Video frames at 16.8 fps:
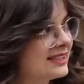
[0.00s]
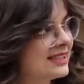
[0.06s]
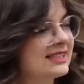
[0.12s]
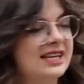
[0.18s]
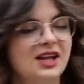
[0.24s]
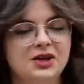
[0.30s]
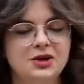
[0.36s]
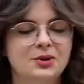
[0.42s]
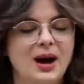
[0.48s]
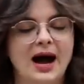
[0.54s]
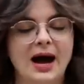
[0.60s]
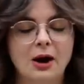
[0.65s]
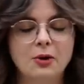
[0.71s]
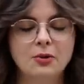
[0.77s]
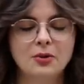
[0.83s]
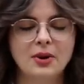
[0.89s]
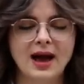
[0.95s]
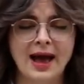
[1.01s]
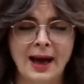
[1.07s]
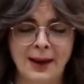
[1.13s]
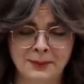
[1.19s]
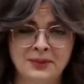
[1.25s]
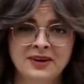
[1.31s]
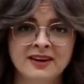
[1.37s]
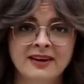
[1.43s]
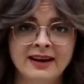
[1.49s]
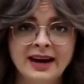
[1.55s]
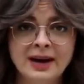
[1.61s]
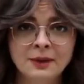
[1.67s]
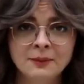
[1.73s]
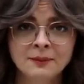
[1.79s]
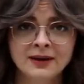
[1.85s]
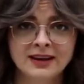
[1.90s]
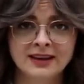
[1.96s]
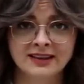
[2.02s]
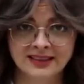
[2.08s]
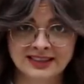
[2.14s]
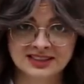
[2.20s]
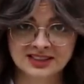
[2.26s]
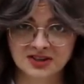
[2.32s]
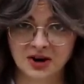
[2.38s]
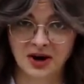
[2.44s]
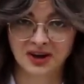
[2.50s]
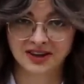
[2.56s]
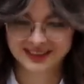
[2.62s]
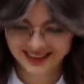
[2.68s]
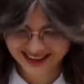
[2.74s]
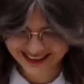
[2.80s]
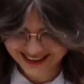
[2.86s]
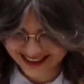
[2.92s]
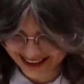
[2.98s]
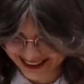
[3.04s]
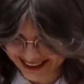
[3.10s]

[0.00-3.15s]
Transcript: to tell you how happy I am in this garden.